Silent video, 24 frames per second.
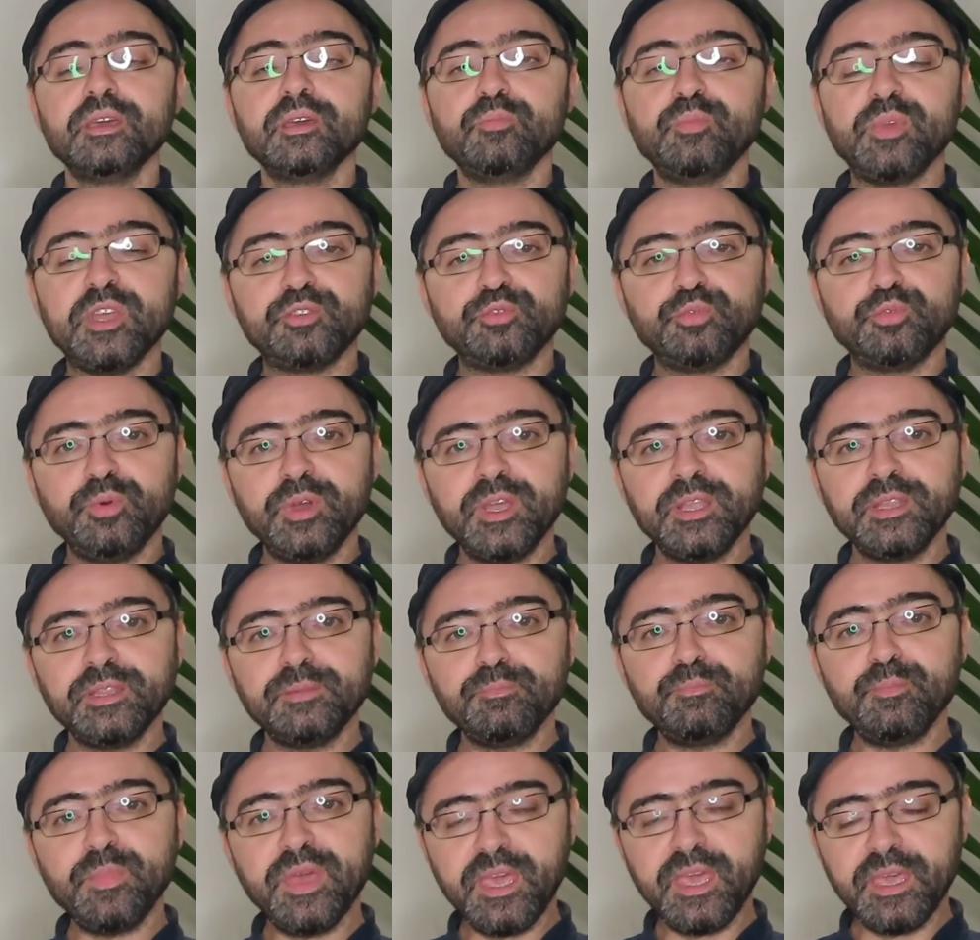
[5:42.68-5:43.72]

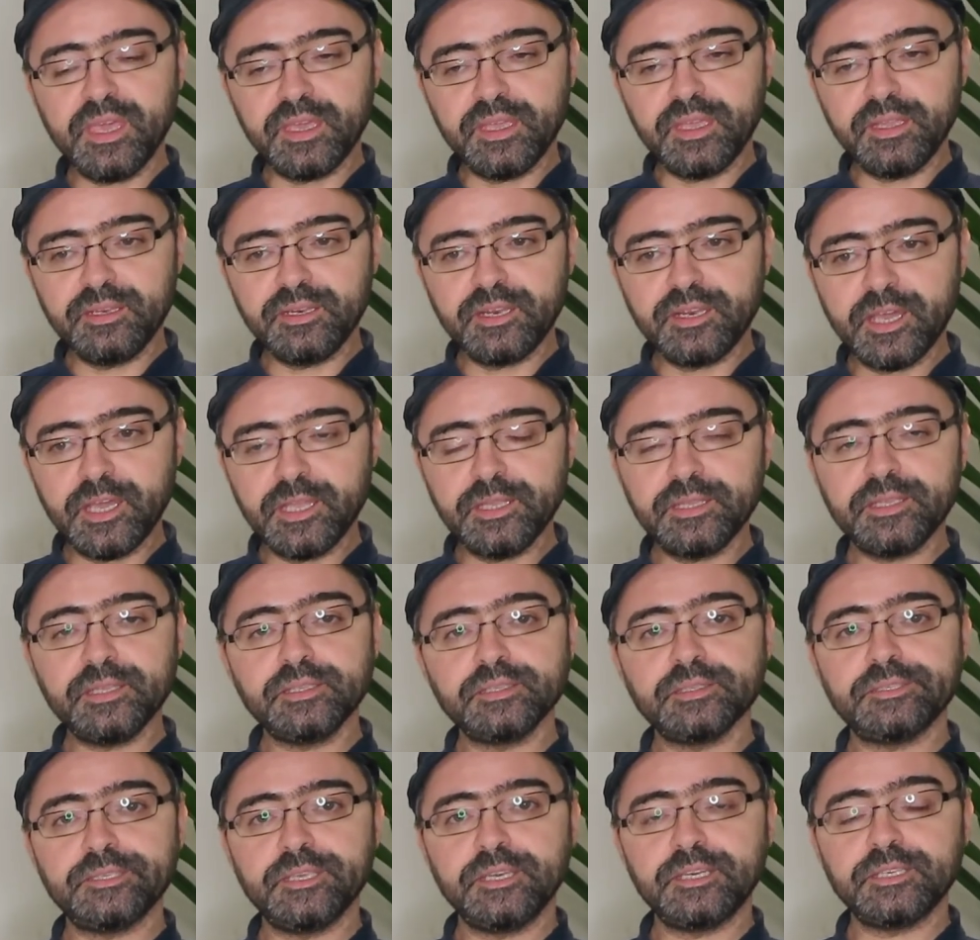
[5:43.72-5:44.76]
Between May
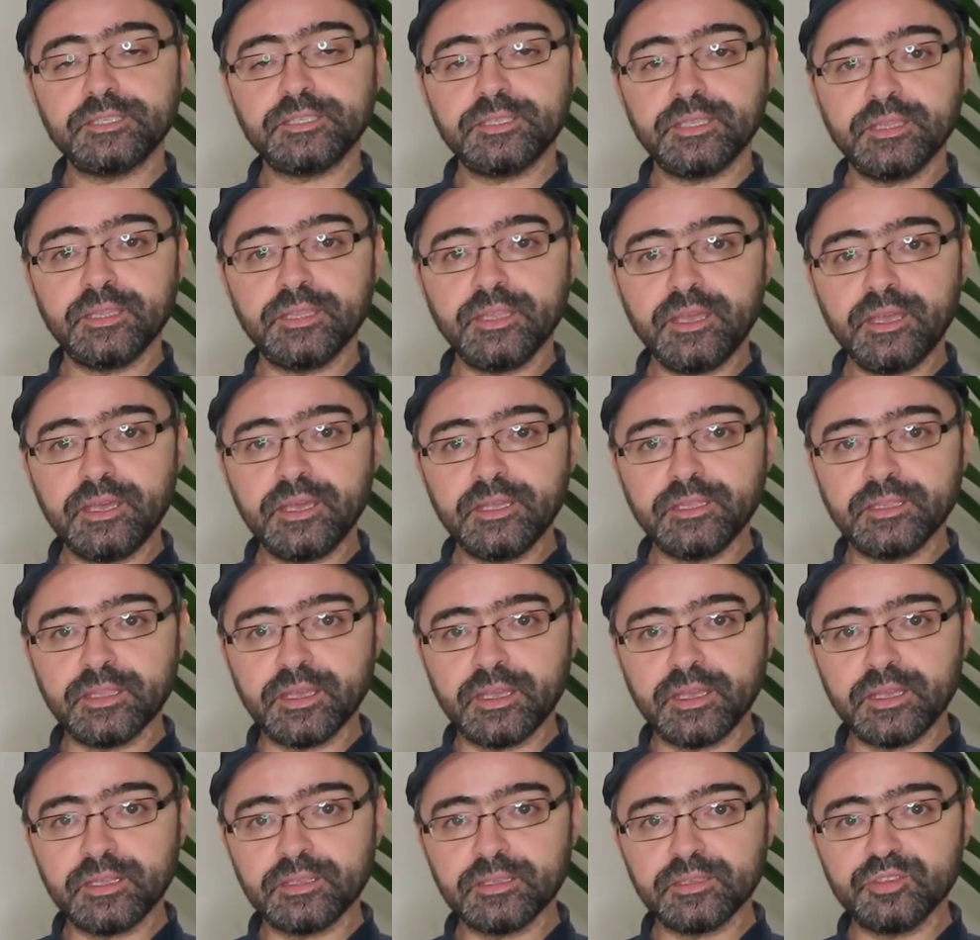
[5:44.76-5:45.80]
1969
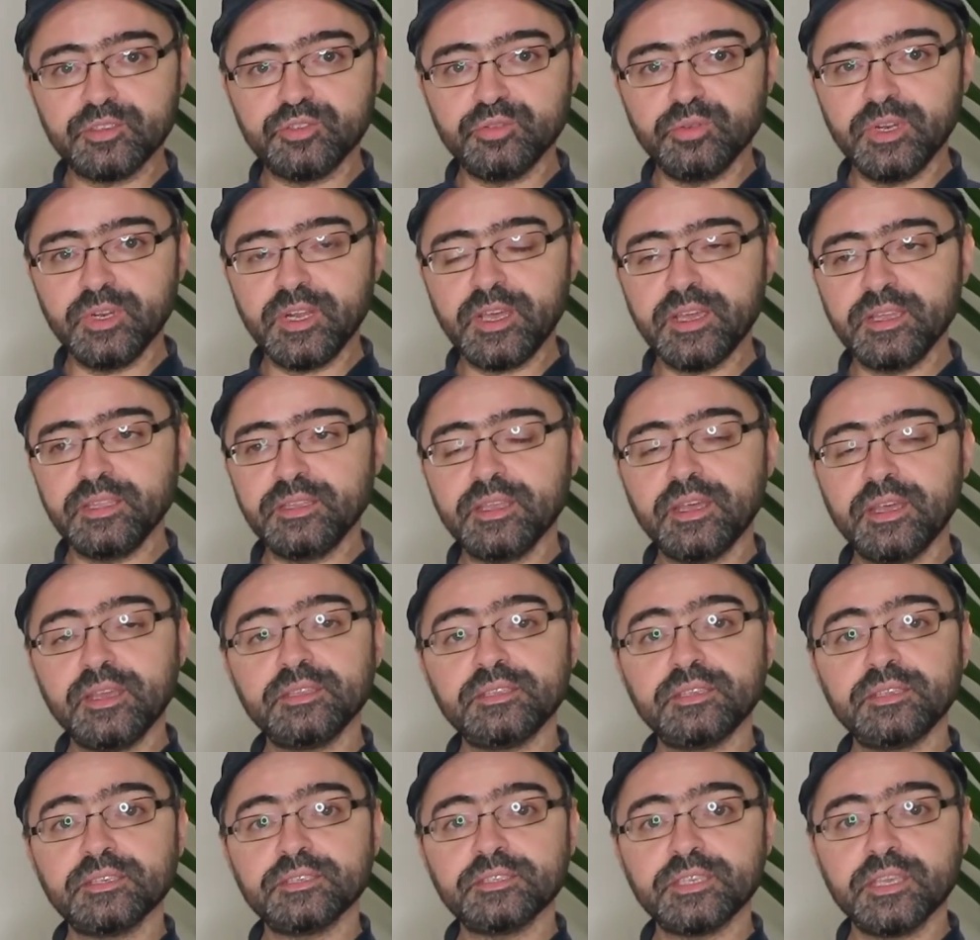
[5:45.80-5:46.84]
and July
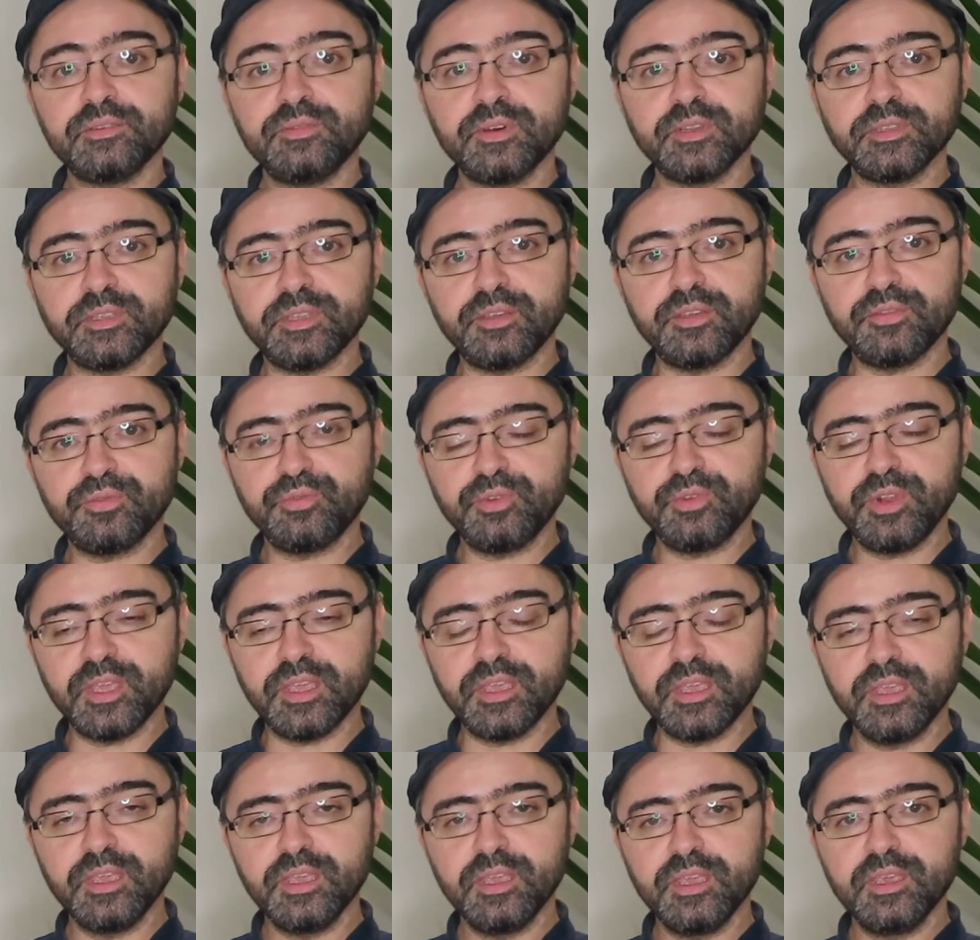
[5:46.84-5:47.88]

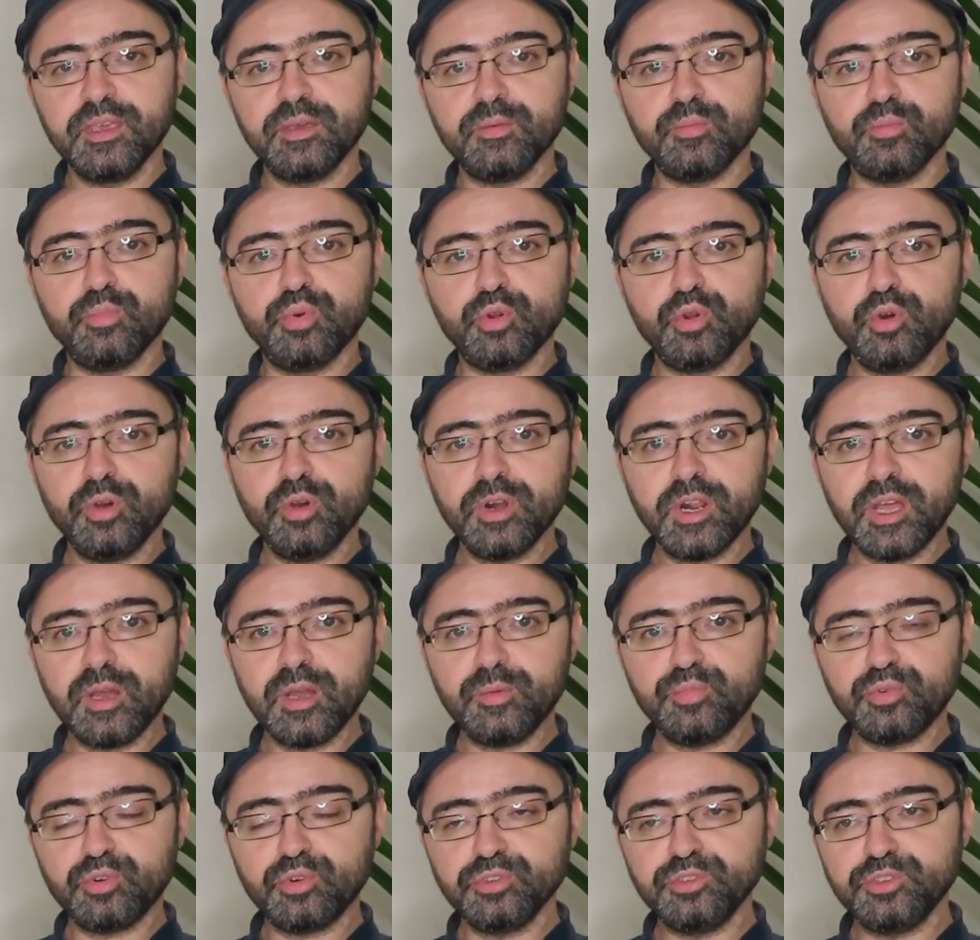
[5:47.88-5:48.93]
1973,
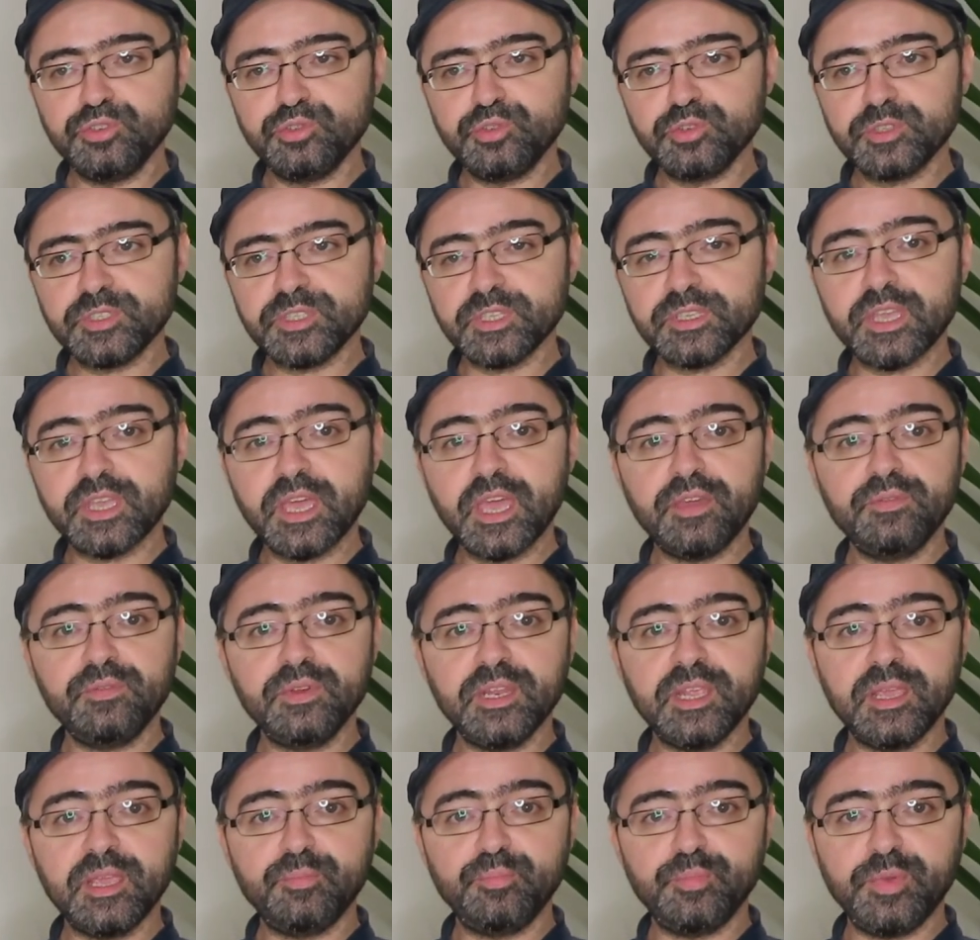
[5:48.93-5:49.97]
Brora produced a
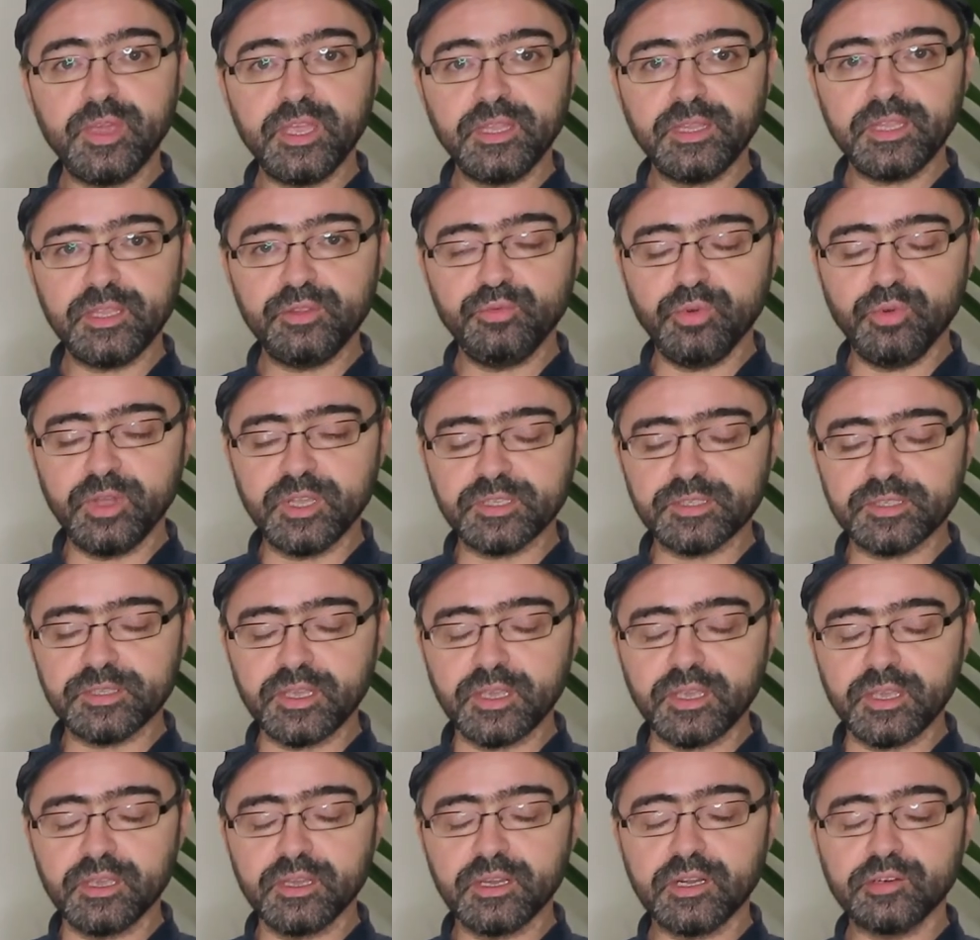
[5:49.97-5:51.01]
heavily peated
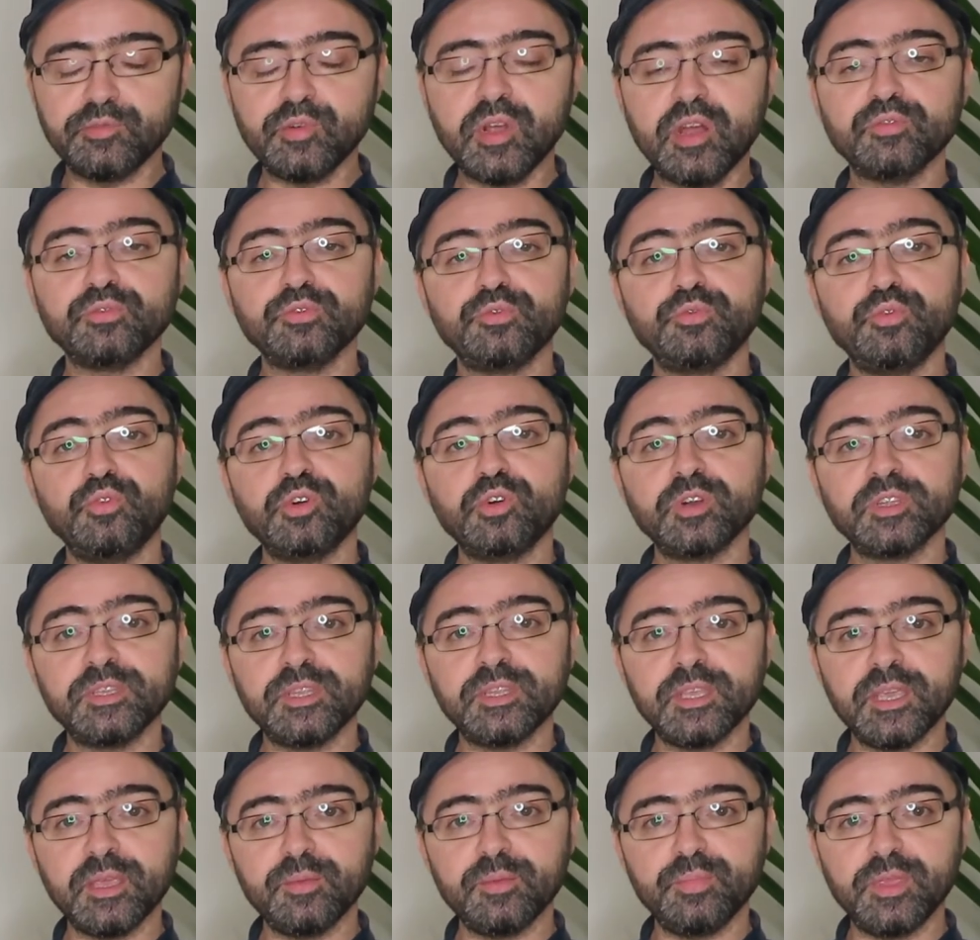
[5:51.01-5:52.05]
whiskey, around
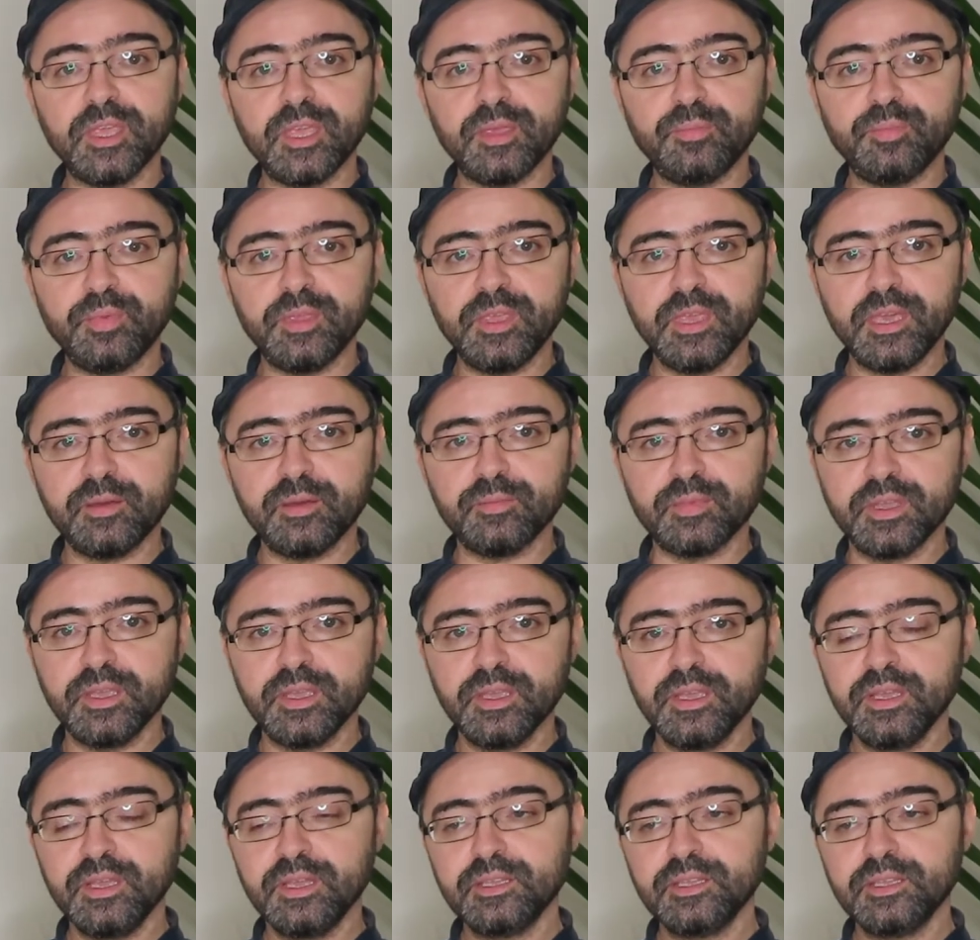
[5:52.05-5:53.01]
40 ppm,